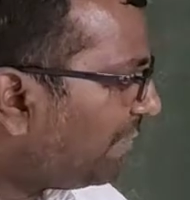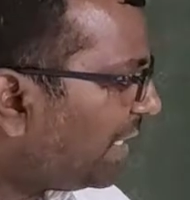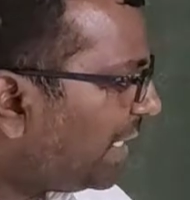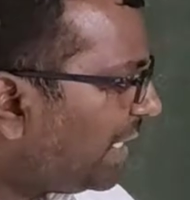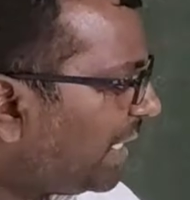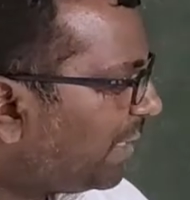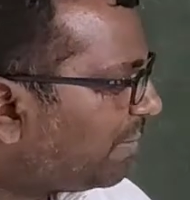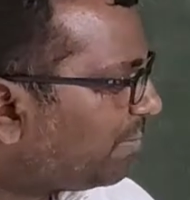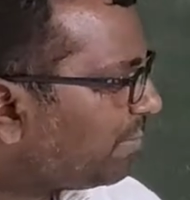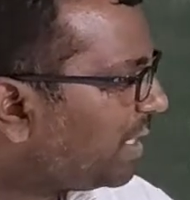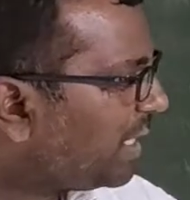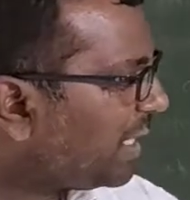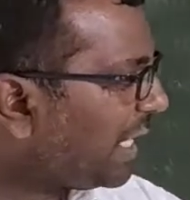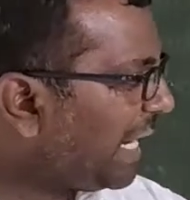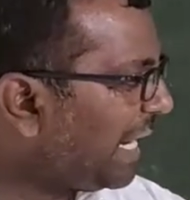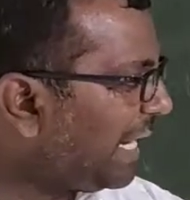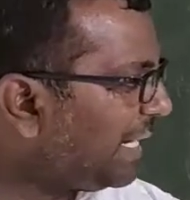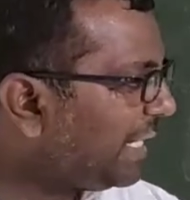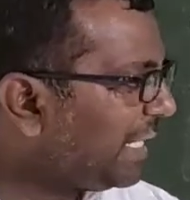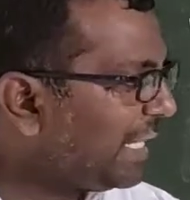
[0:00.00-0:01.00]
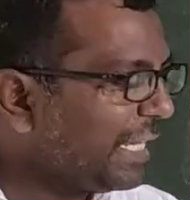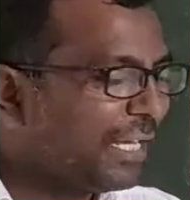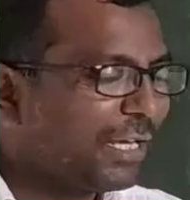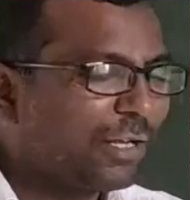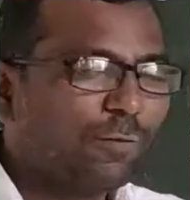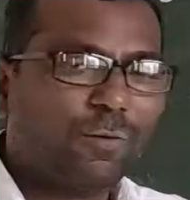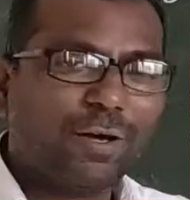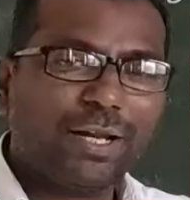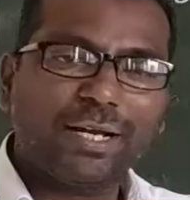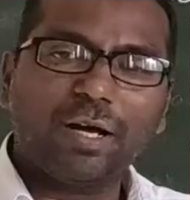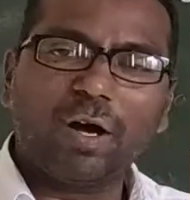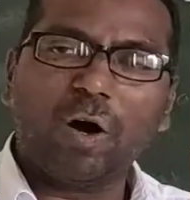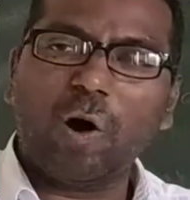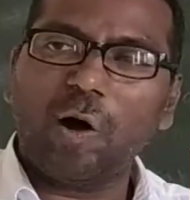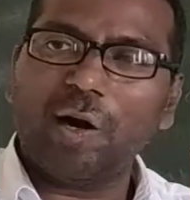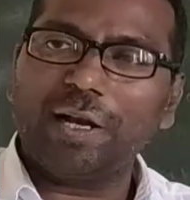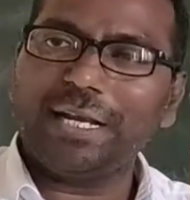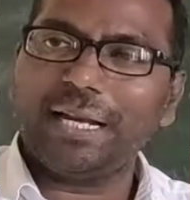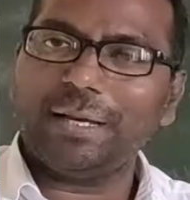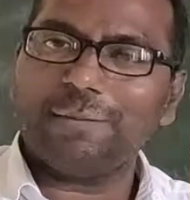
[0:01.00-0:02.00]
even number and here one
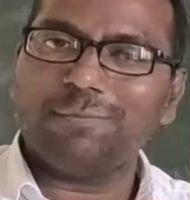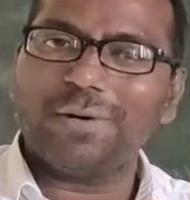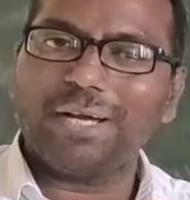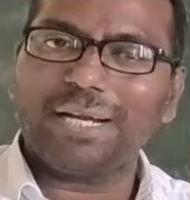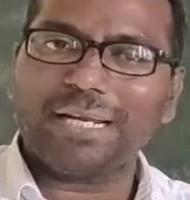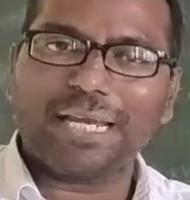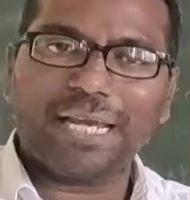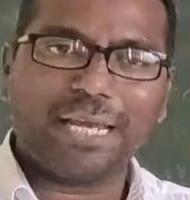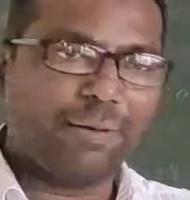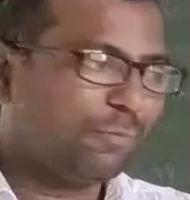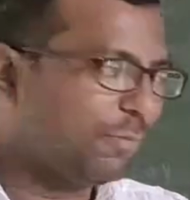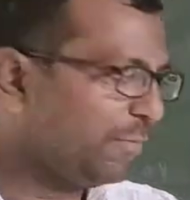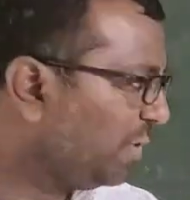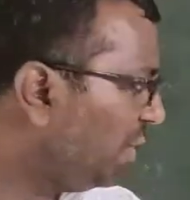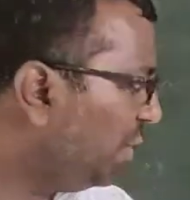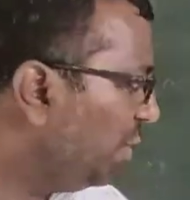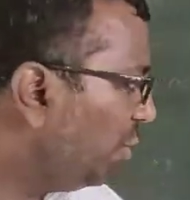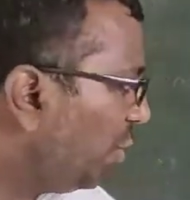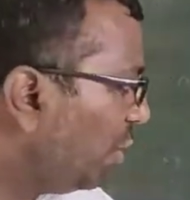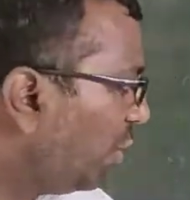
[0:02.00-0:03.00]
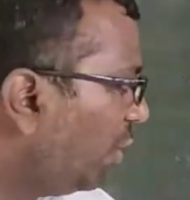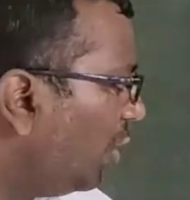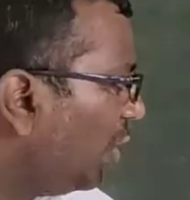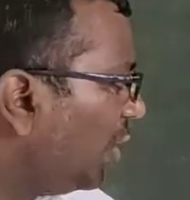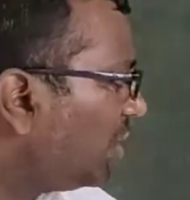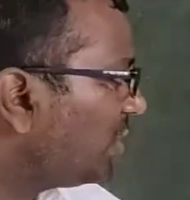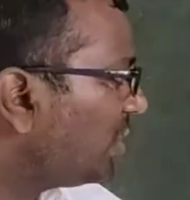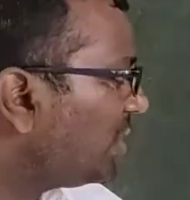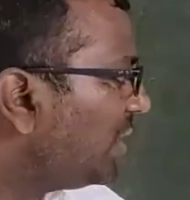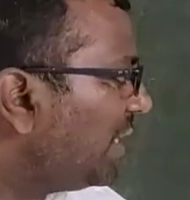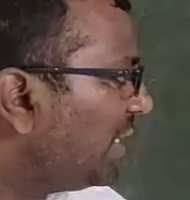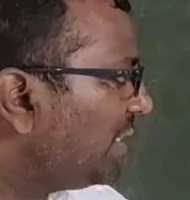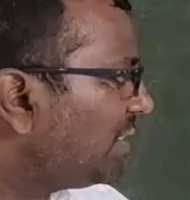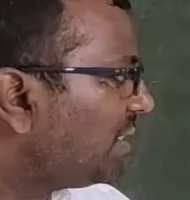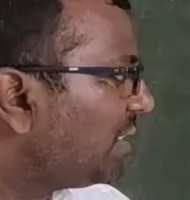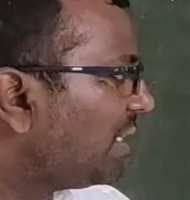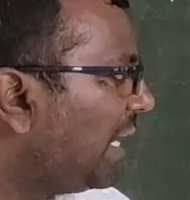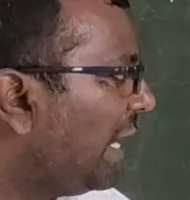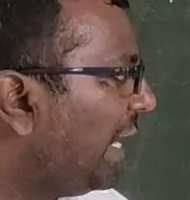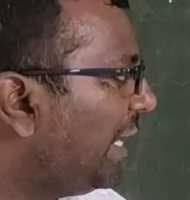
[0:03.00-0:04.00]
odd number came. You close
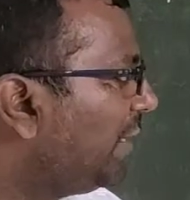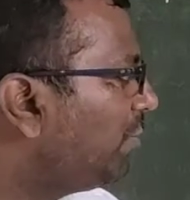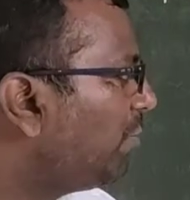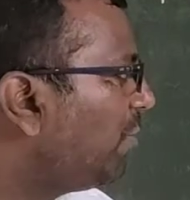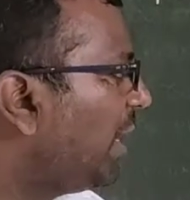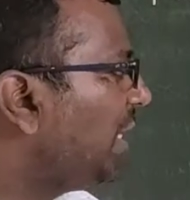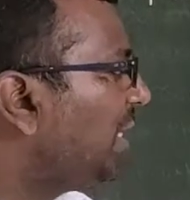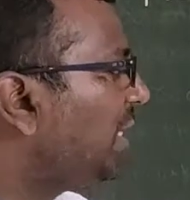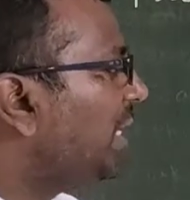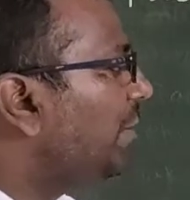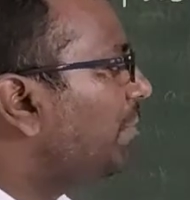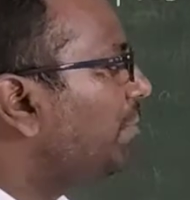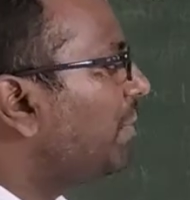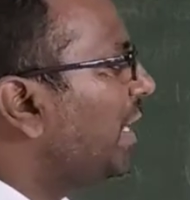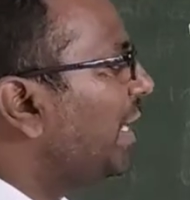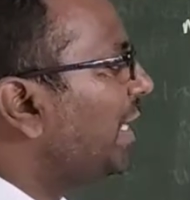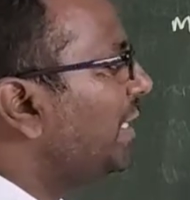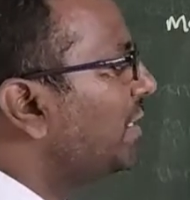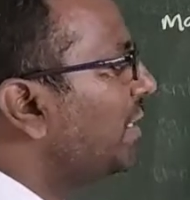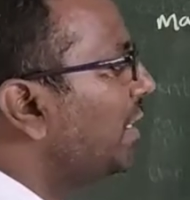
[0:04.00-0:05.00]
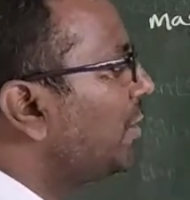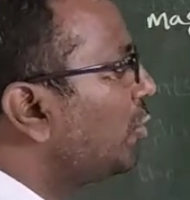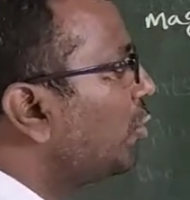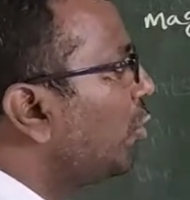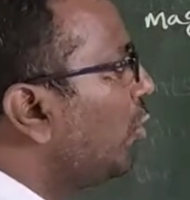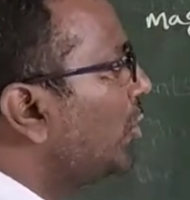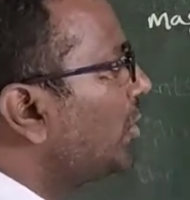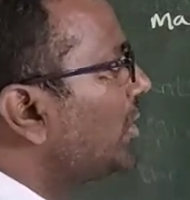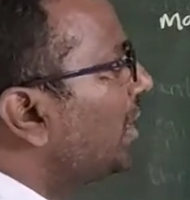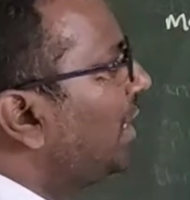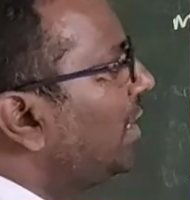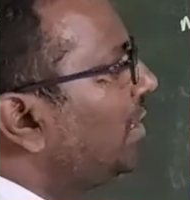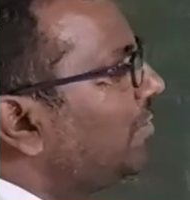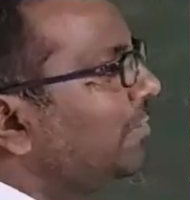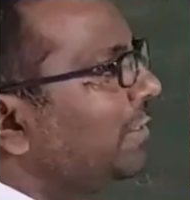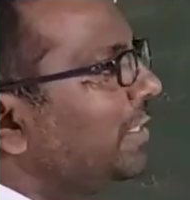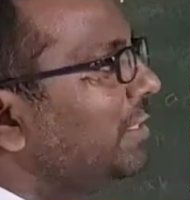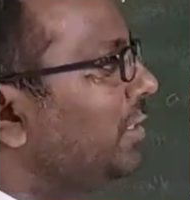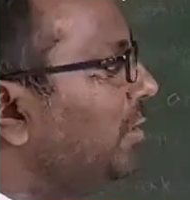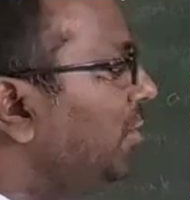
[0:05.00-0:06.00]
this and multiply the
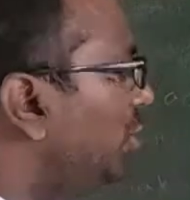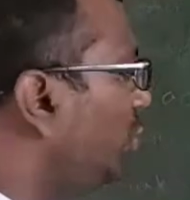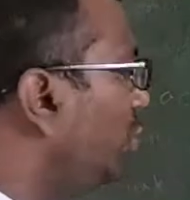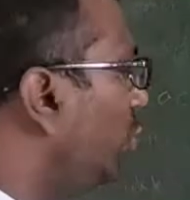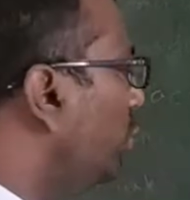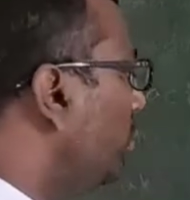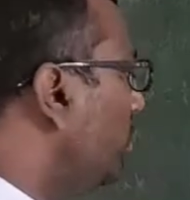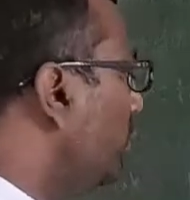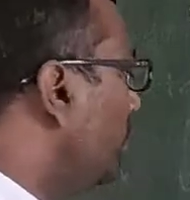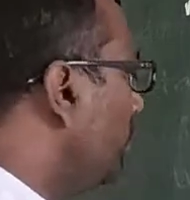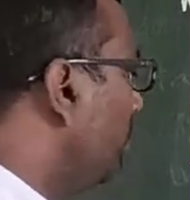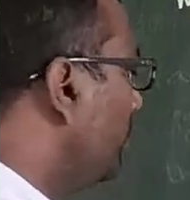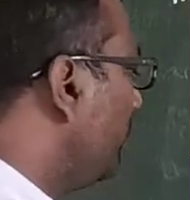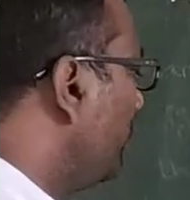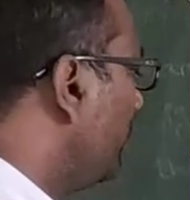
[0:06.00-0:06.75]
total with 2.